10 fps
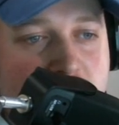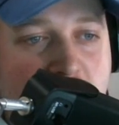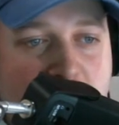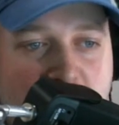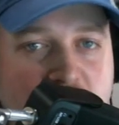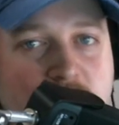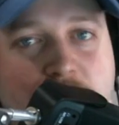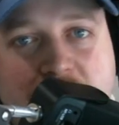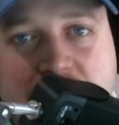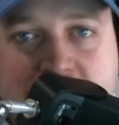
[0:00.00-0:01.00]
Ramos at
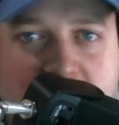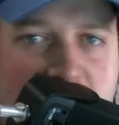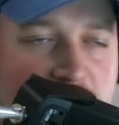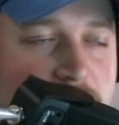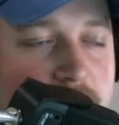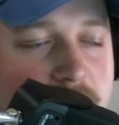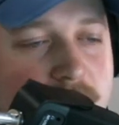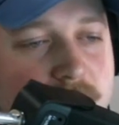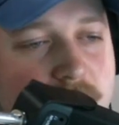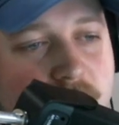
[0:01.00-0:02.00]
PSG.
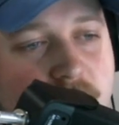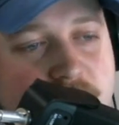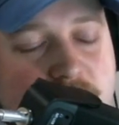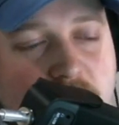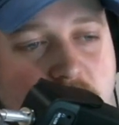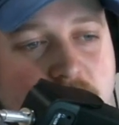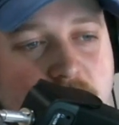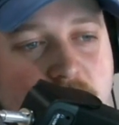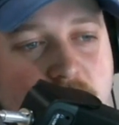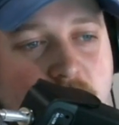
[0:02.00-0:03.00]
There's a lot of
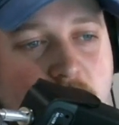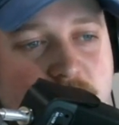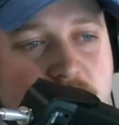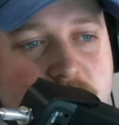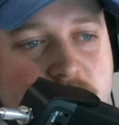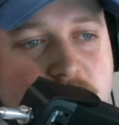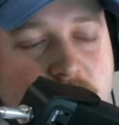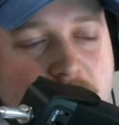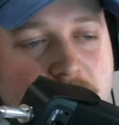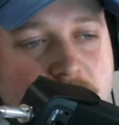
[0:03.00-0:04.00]
really good options,
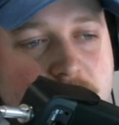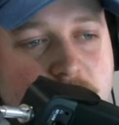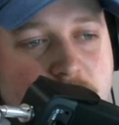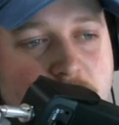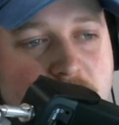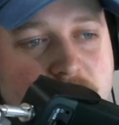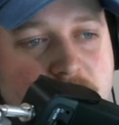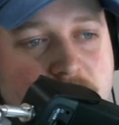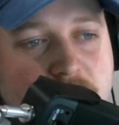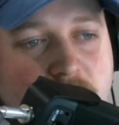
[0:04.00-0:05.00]
but
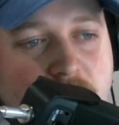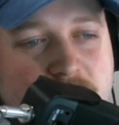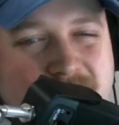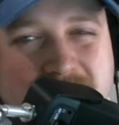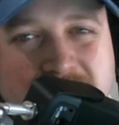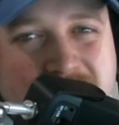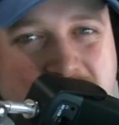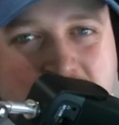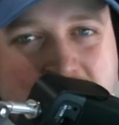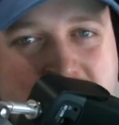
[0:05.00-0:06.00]
I think City,
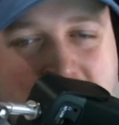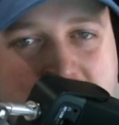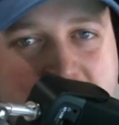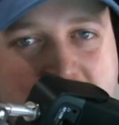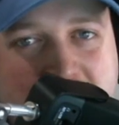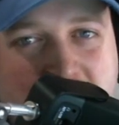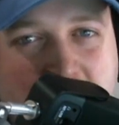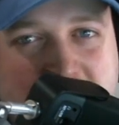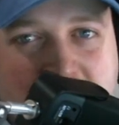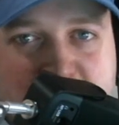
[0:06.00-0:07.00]
just a really solid defence,
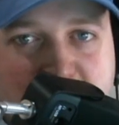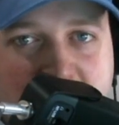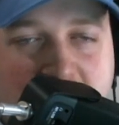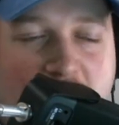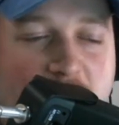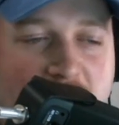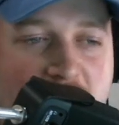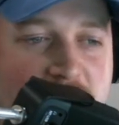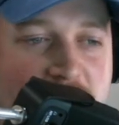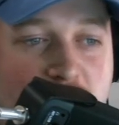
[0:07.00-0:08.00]
always have been. I know
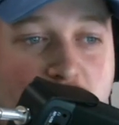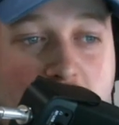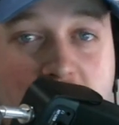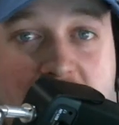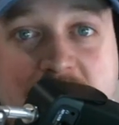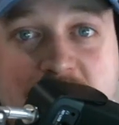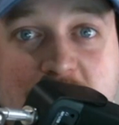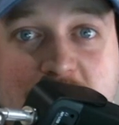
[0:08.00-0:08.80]
Akanji would probably be